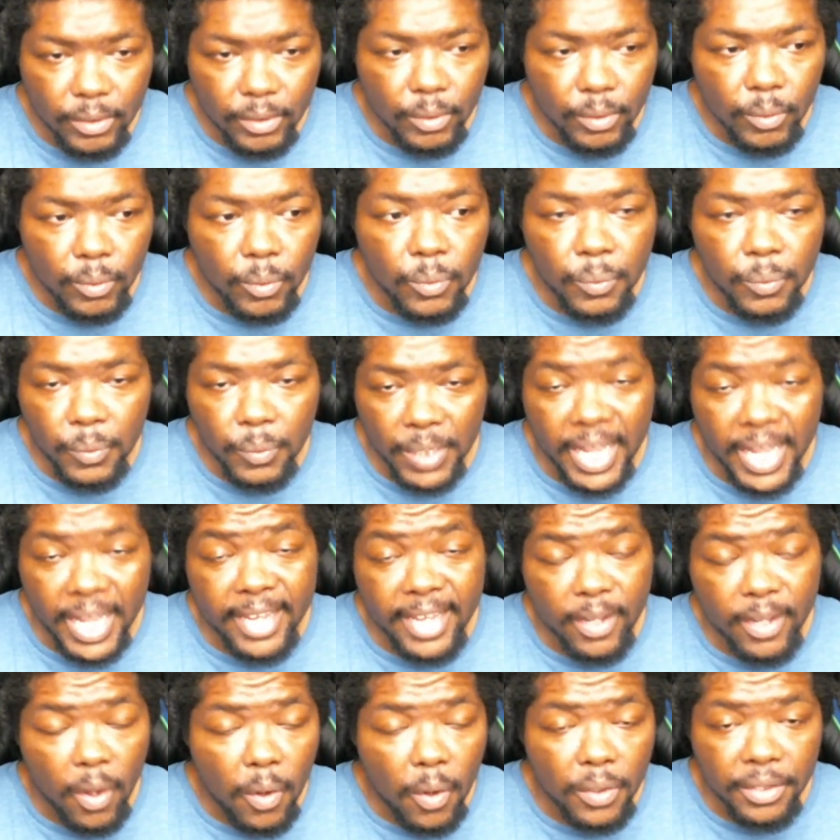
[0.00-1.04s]
who they
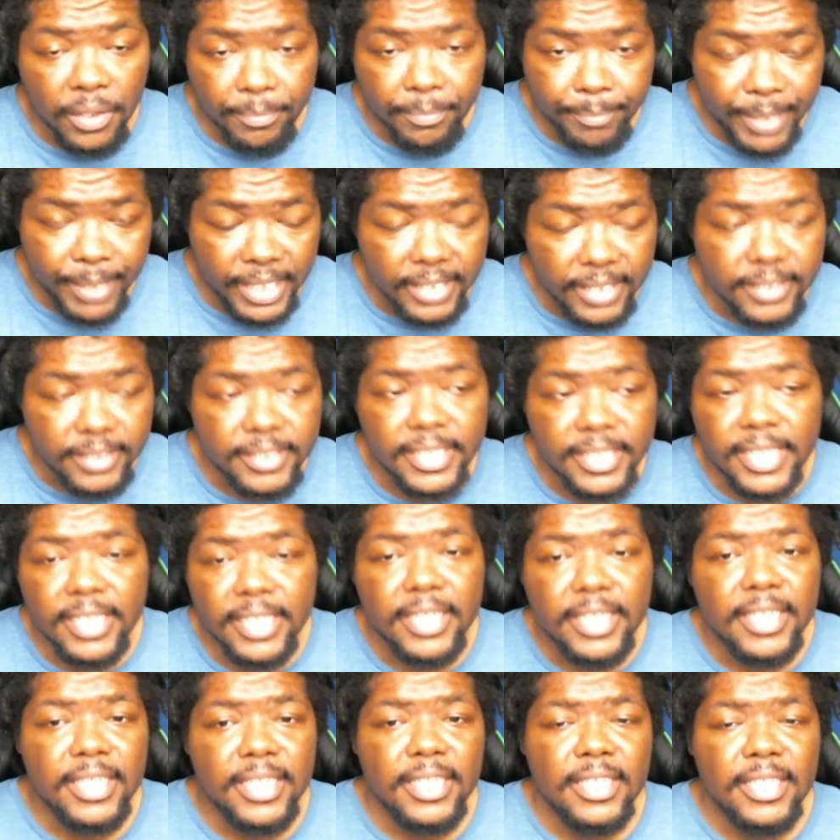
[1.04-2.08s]
call the Beast,
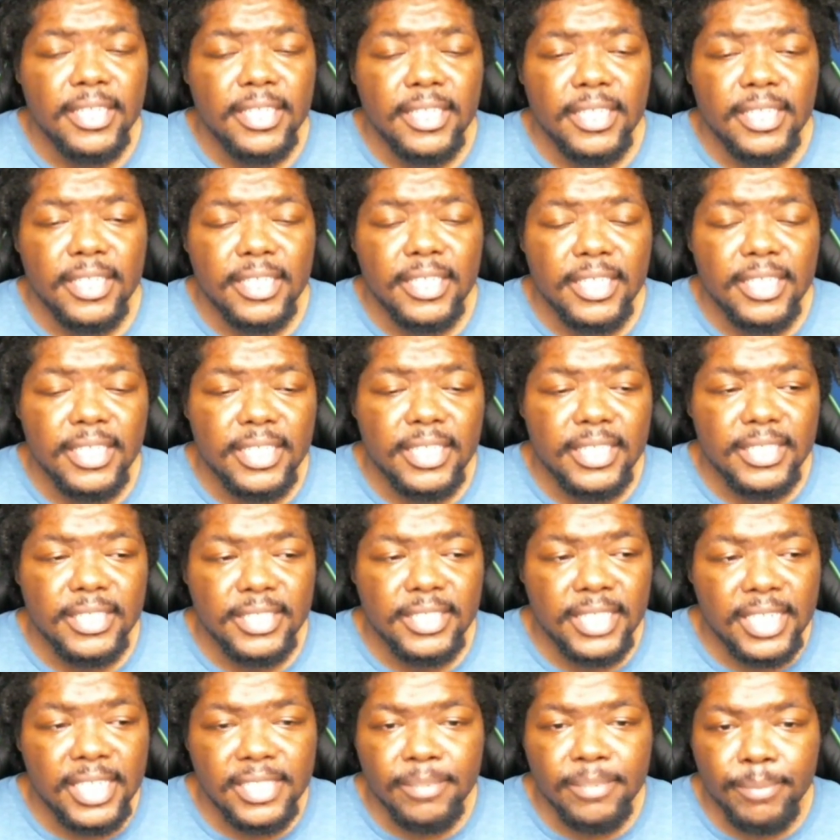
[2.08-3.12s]

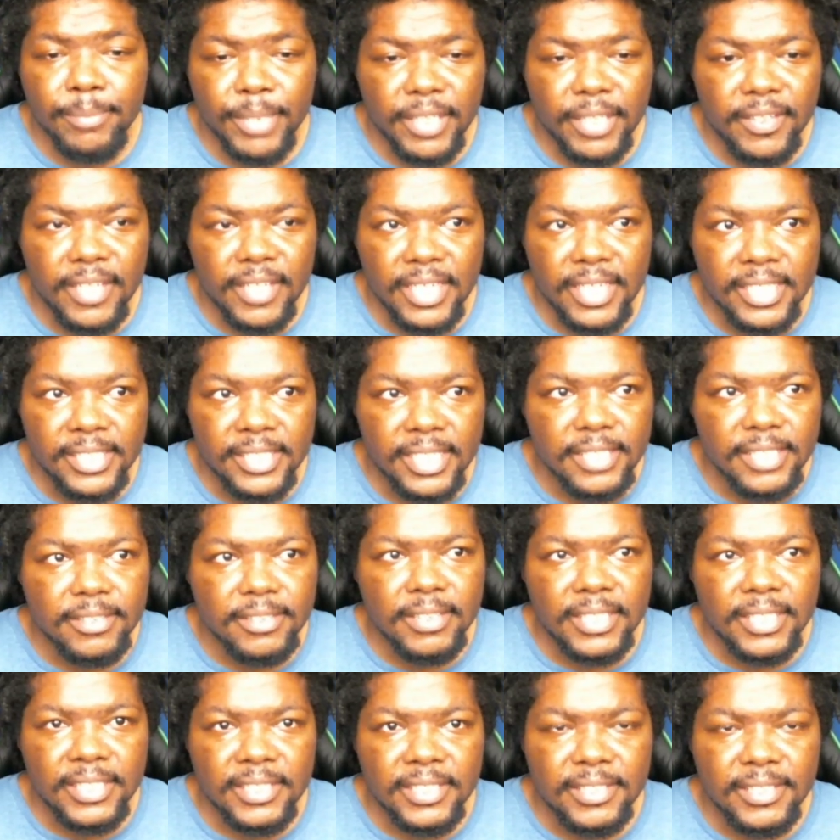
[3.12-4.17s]
she doesn't believe that exists,
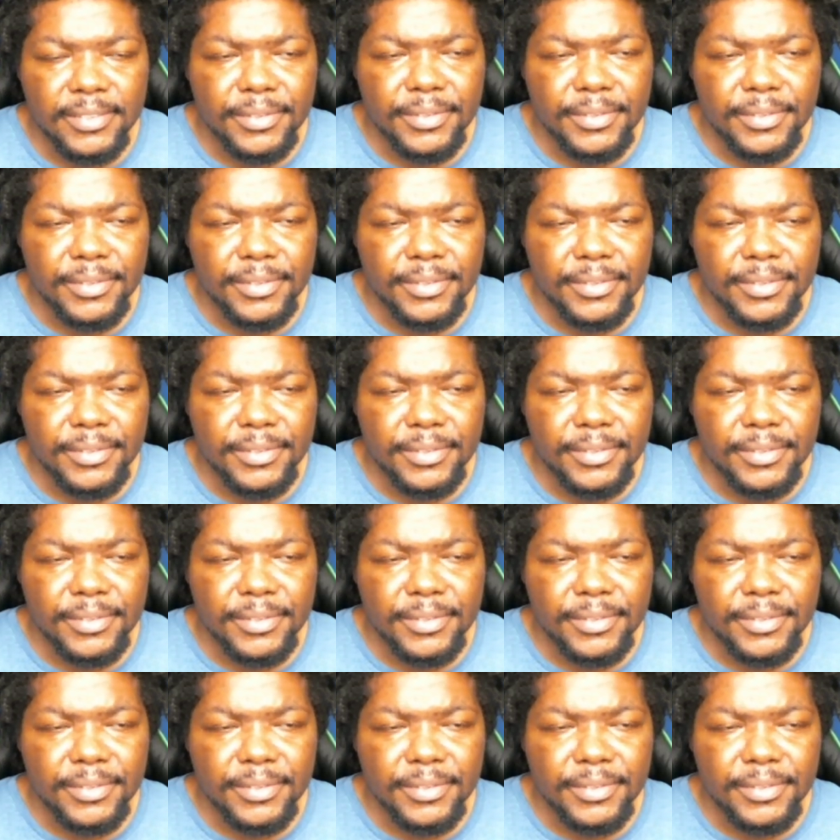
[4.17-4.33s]
because